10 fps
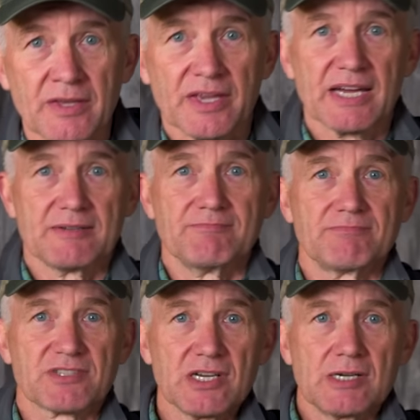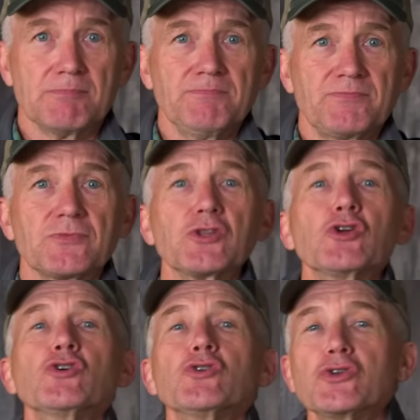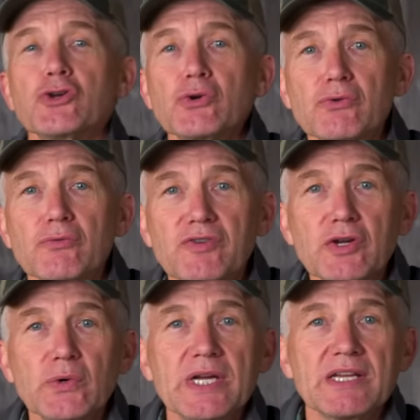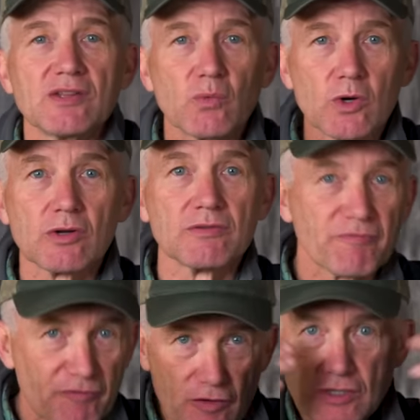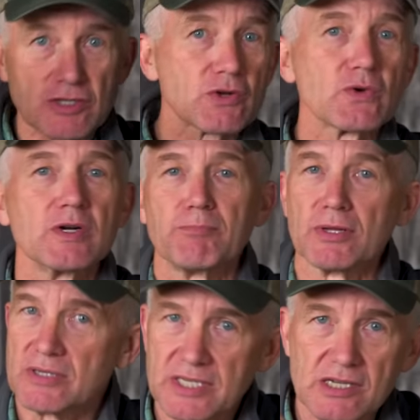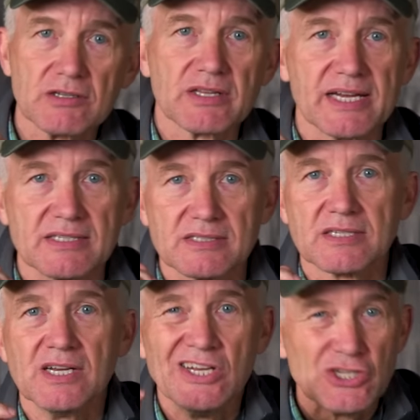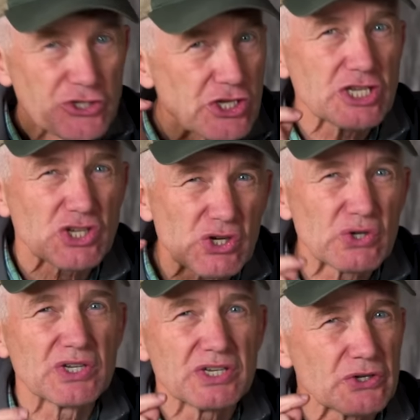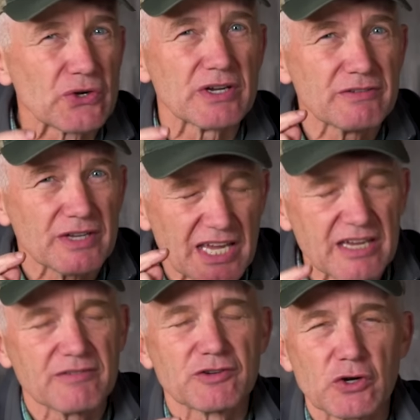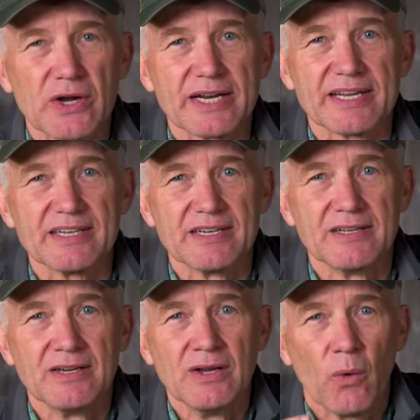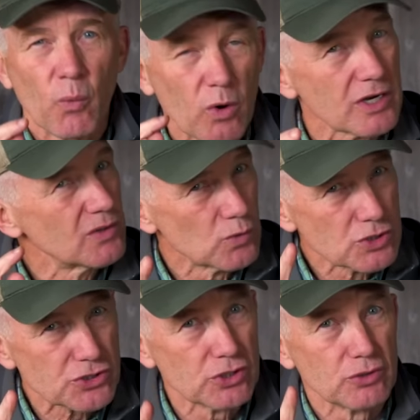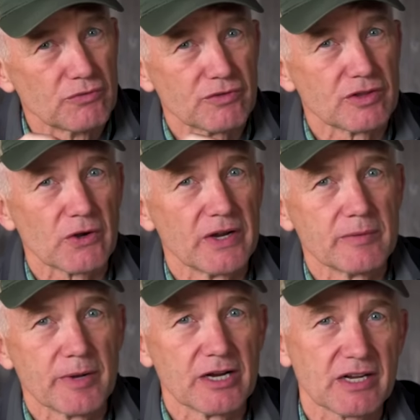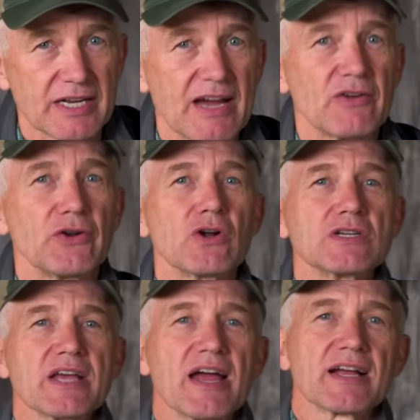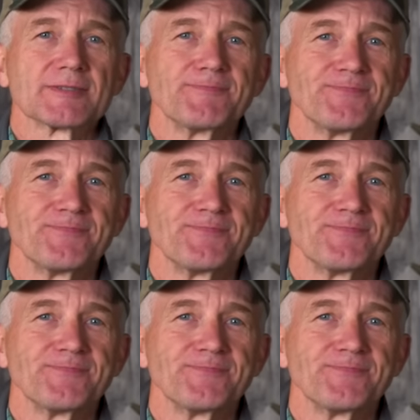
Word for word: Yet, some, due to viewing the world first through a political lens, just couldn't give credit where it was due for the Great American Outdoors Act.